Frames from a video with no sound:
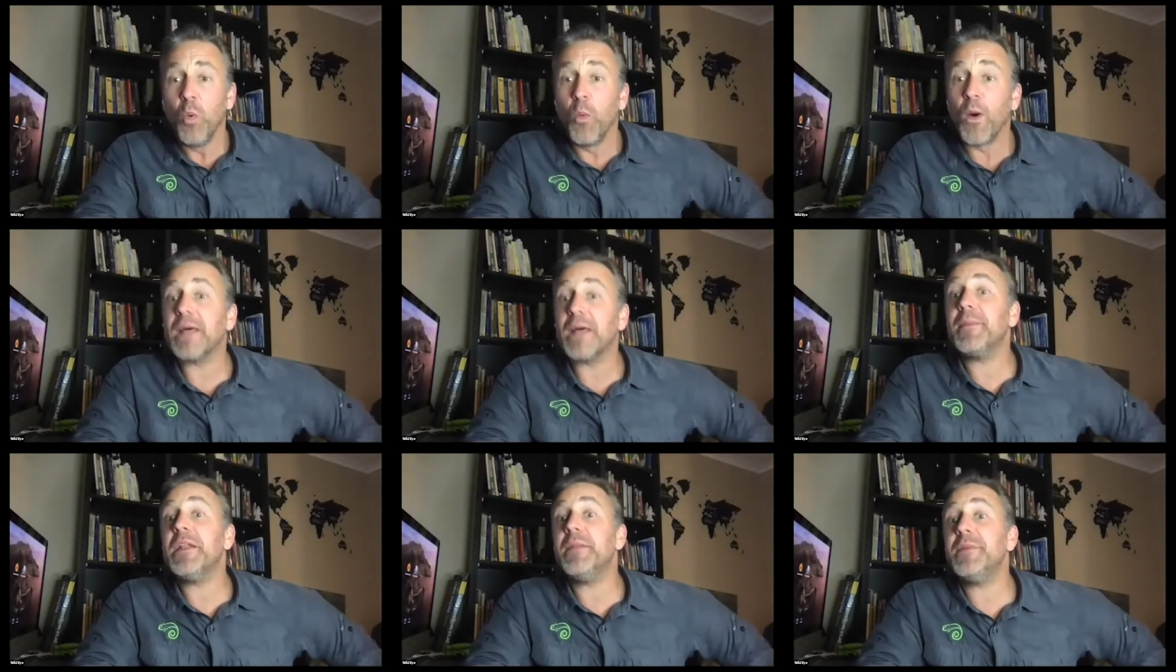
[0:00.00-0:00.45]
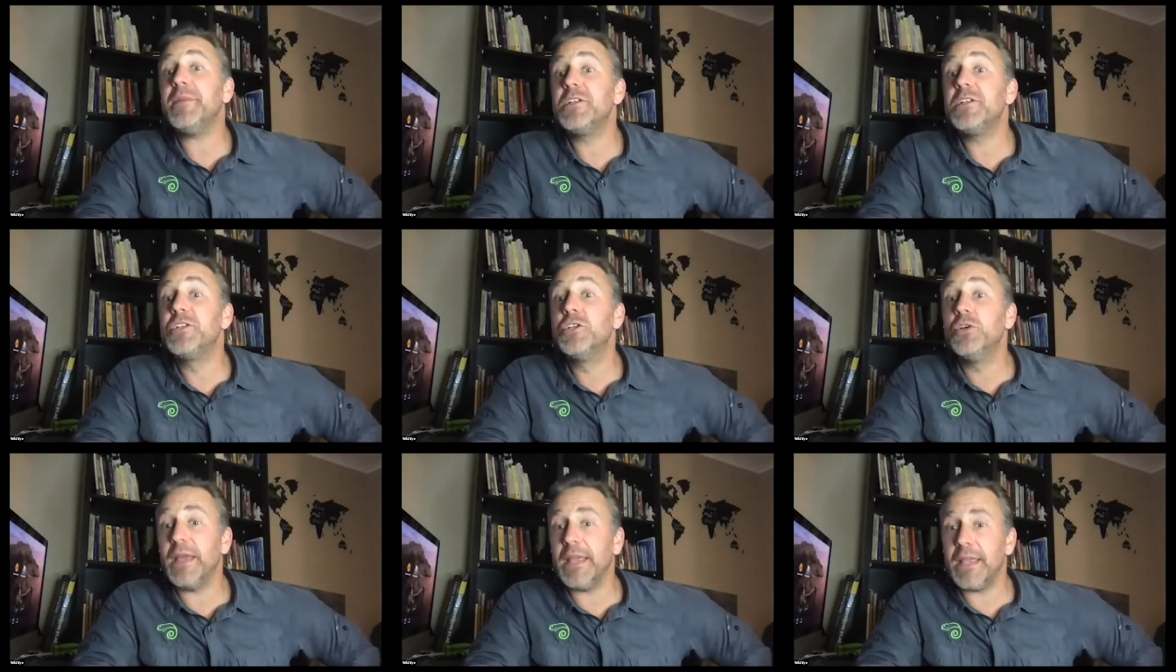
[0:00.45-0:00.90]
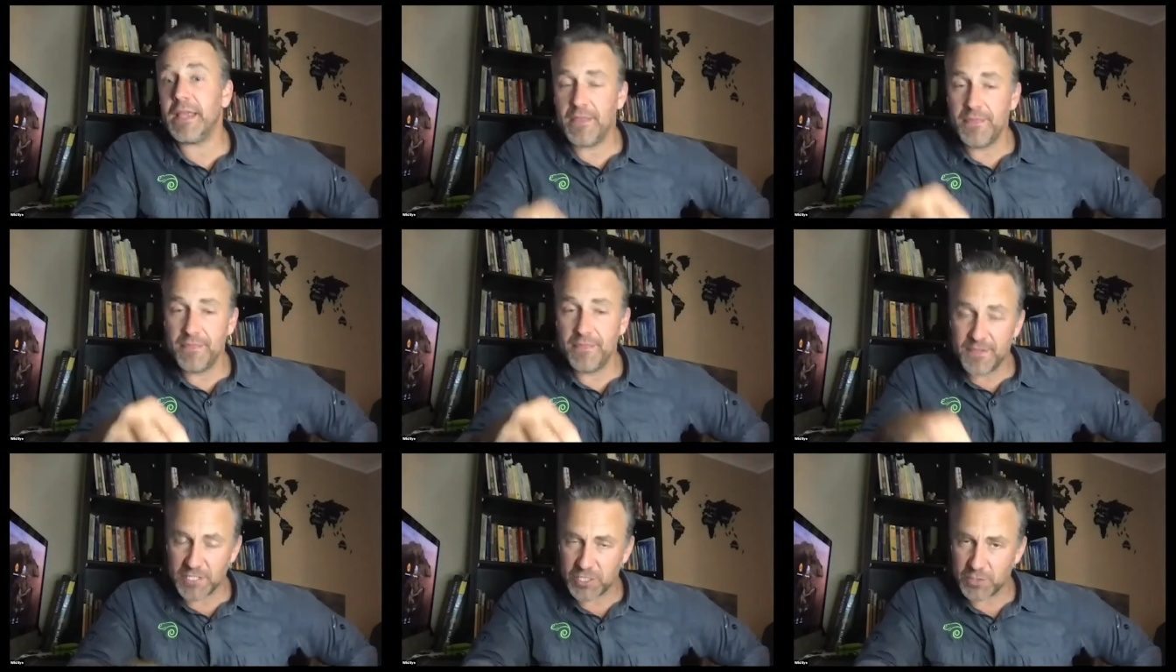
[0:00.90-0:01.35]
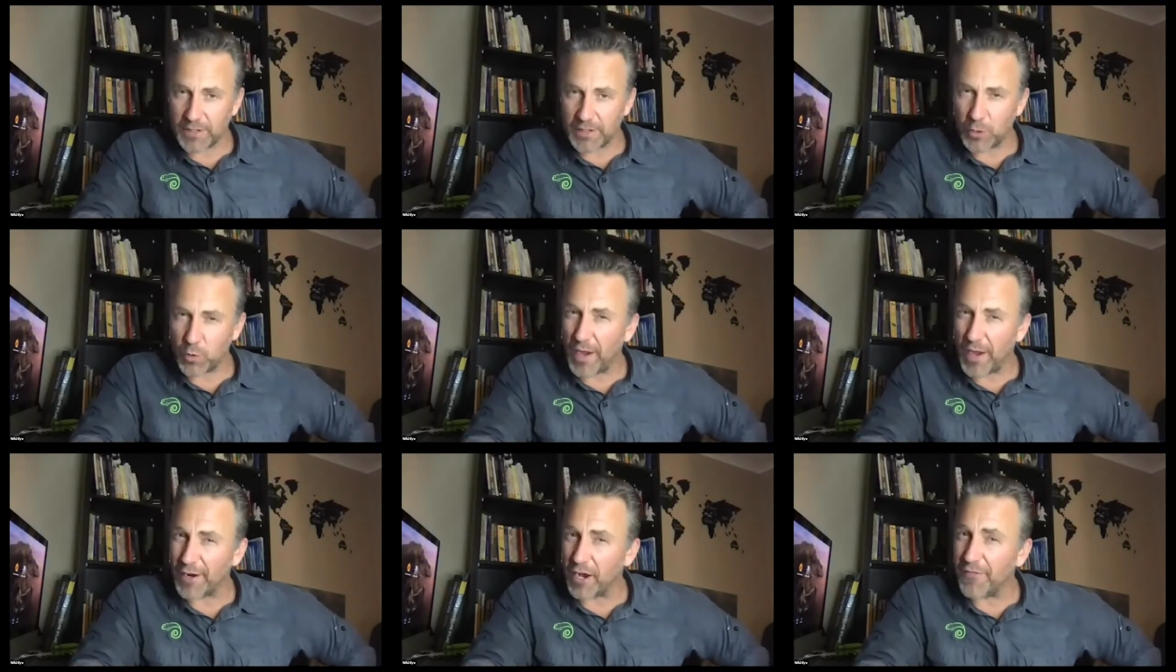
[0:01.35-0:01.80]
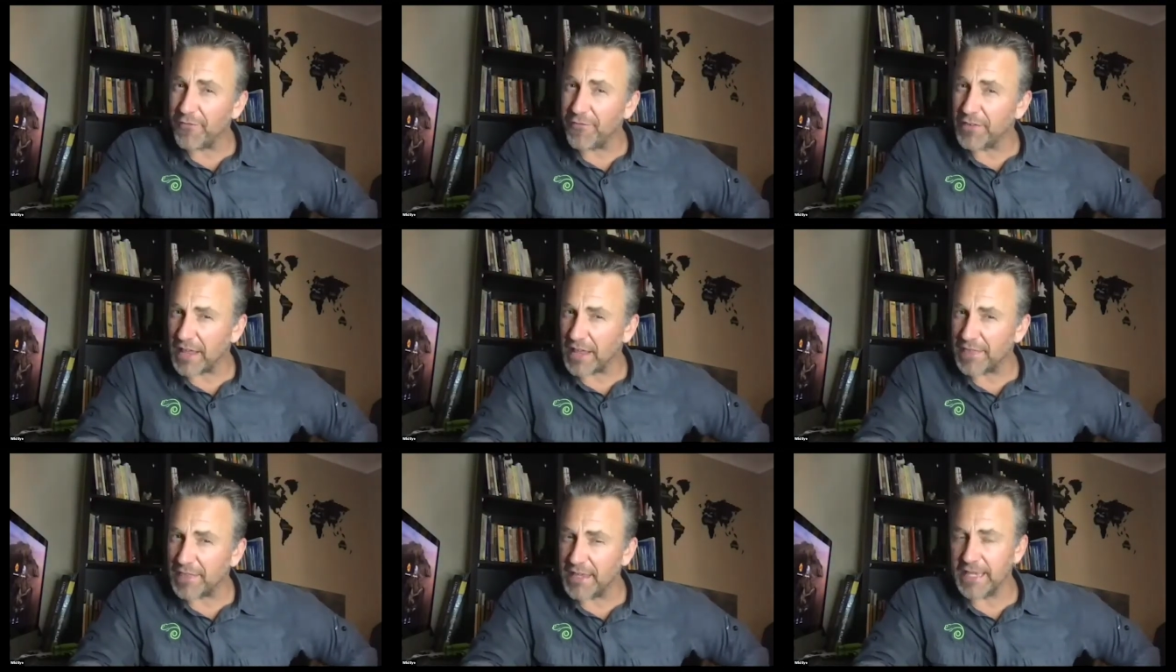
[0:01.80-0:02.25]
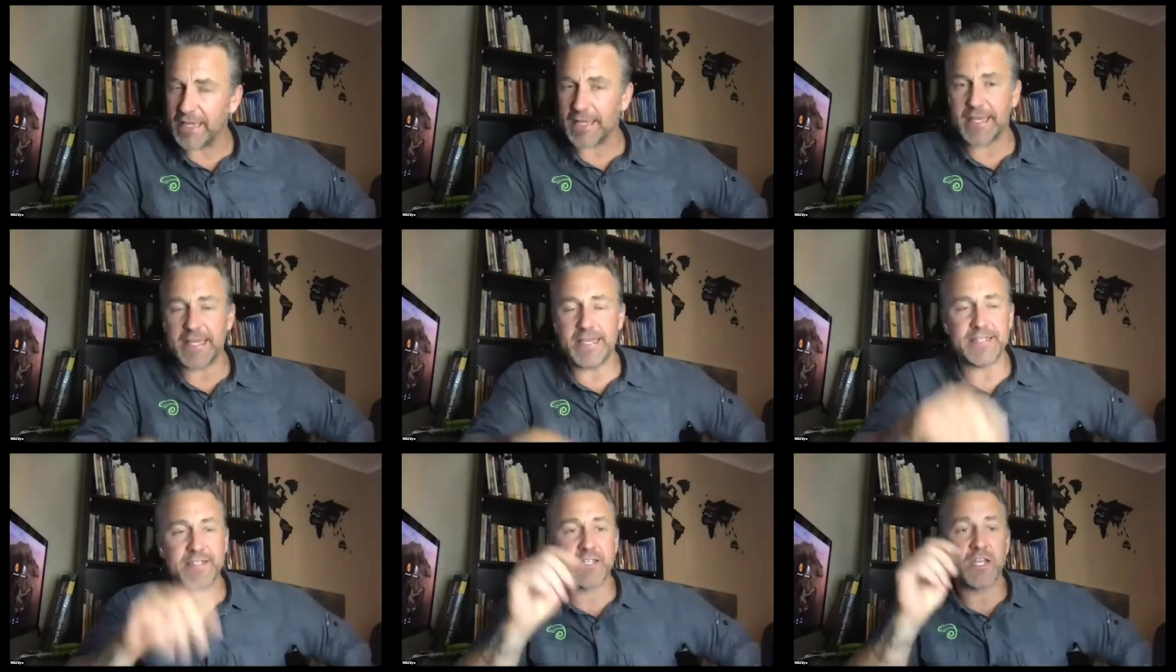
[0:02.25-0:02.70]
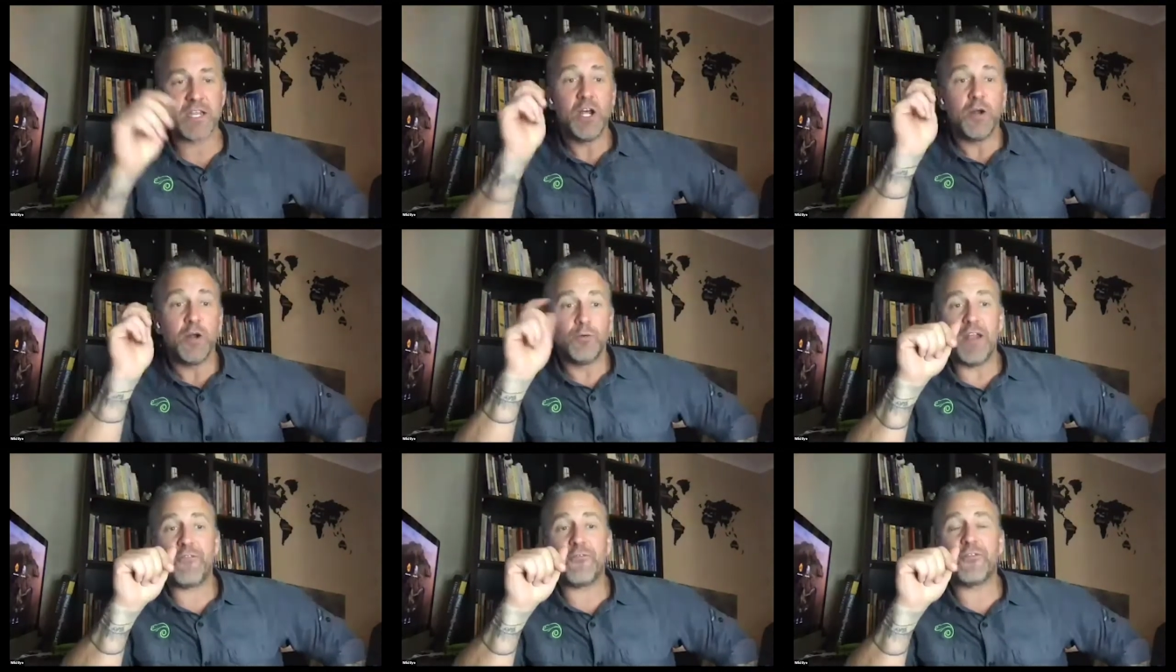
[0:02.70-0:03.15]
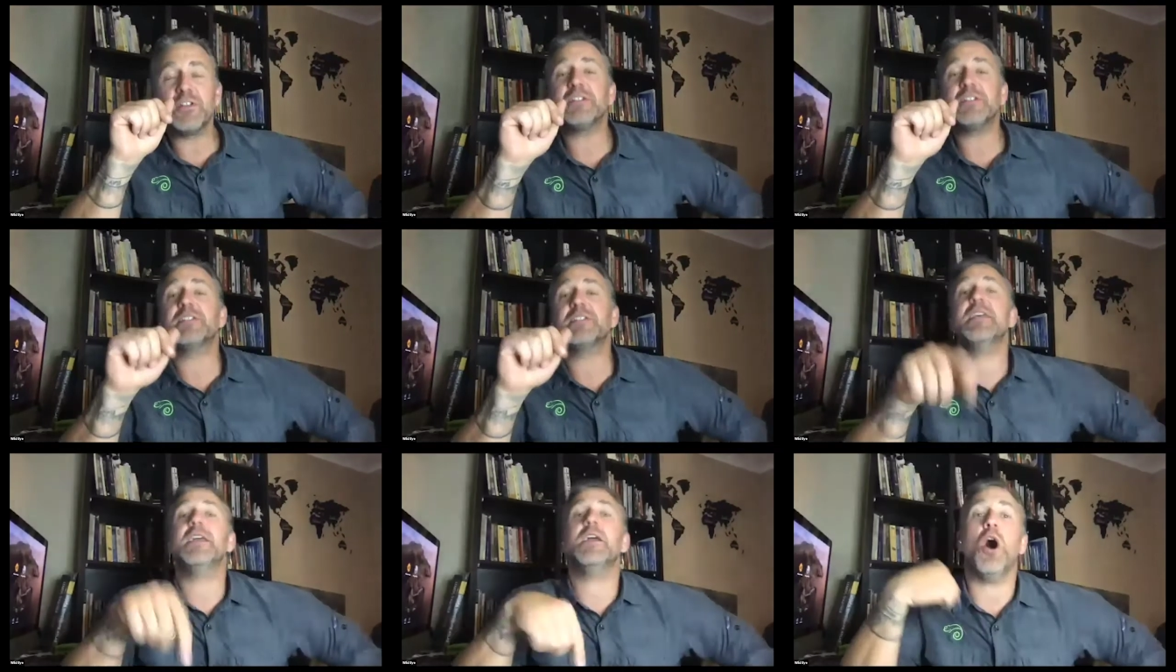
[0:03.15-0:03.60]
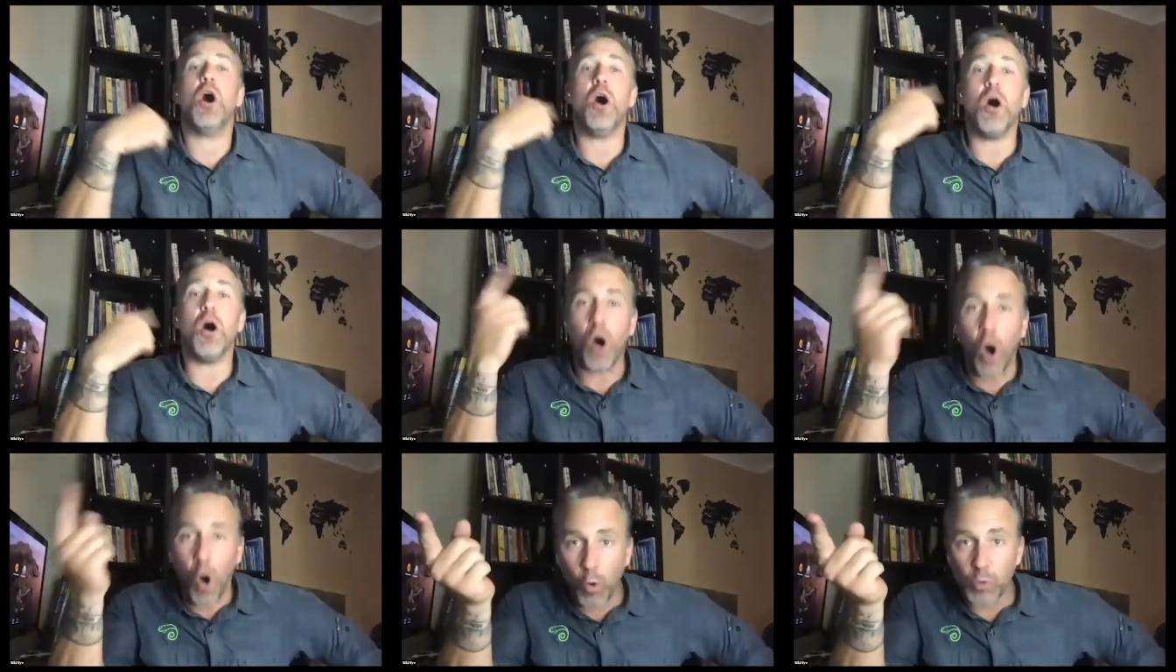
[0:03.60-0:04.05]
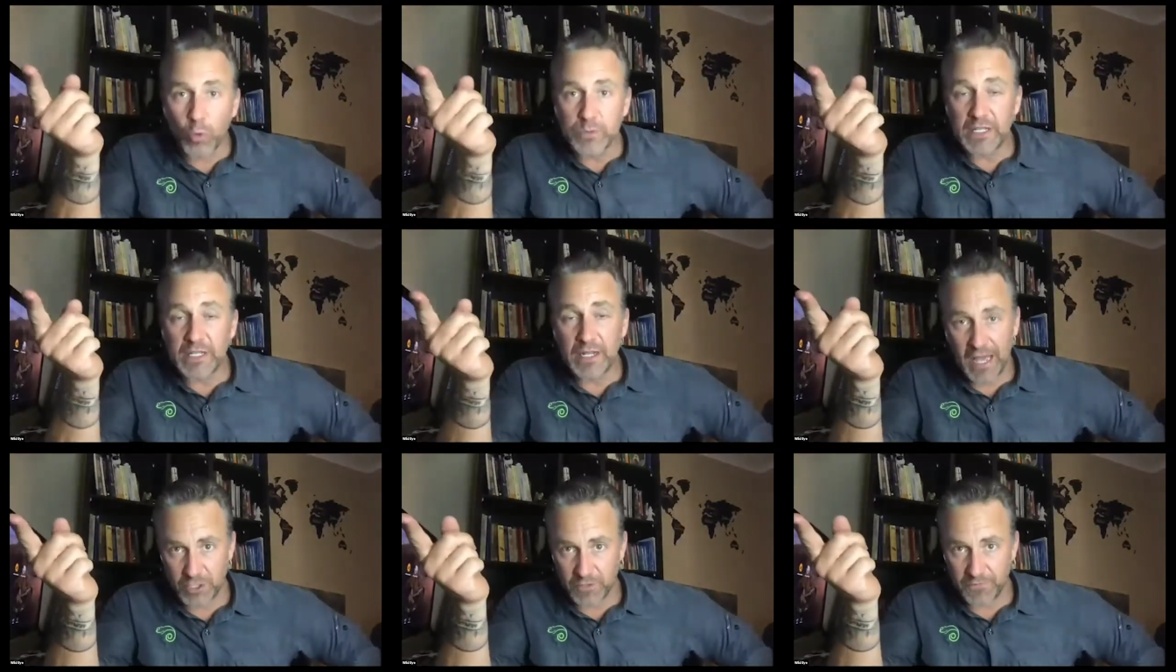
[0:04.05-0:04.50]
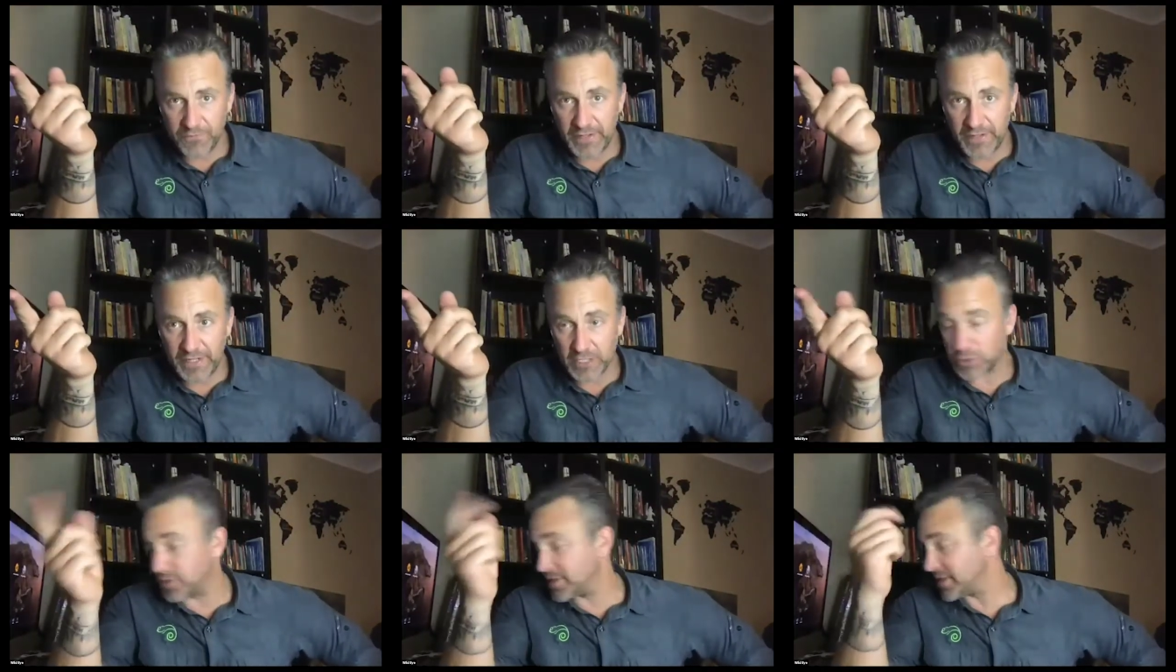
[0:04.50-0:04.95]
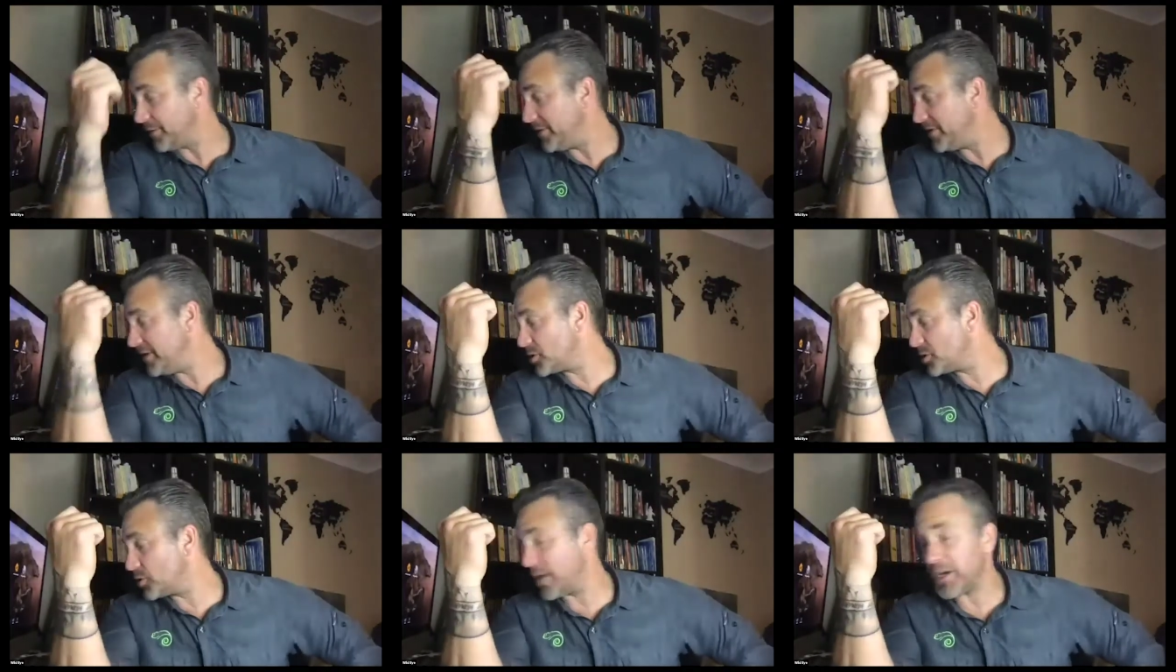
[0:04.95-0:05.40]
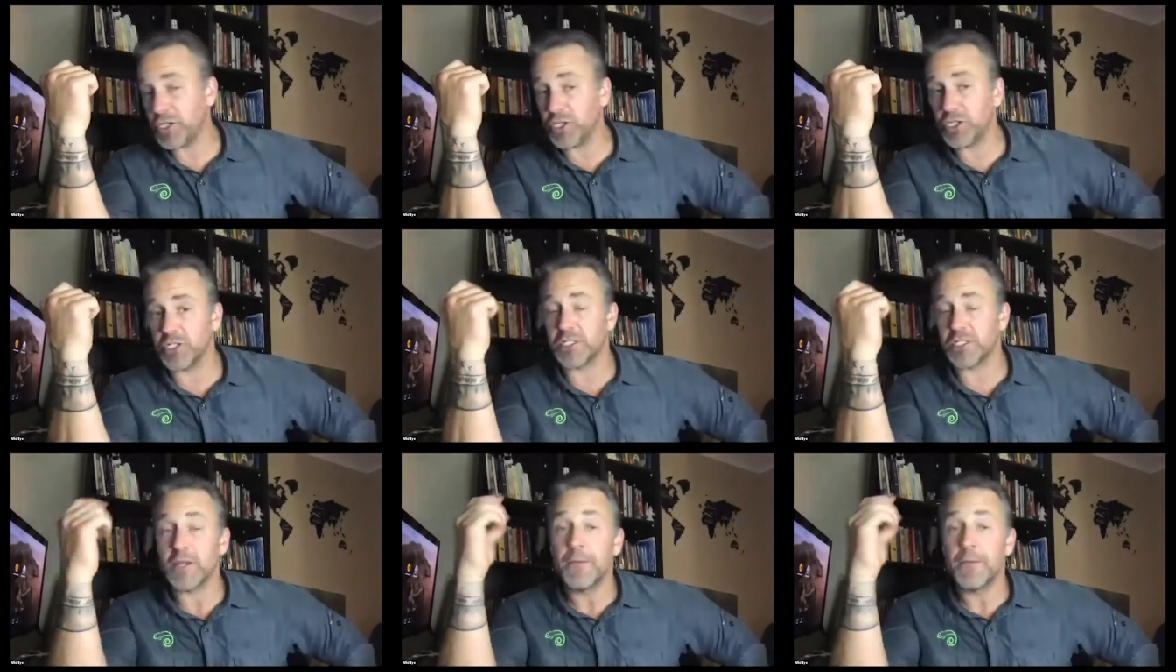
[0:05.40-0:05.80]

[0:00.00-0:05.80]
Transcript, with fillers: what I'm going to be doing in this one quite often, I think, is referencing older Lightroom videos because some of these questions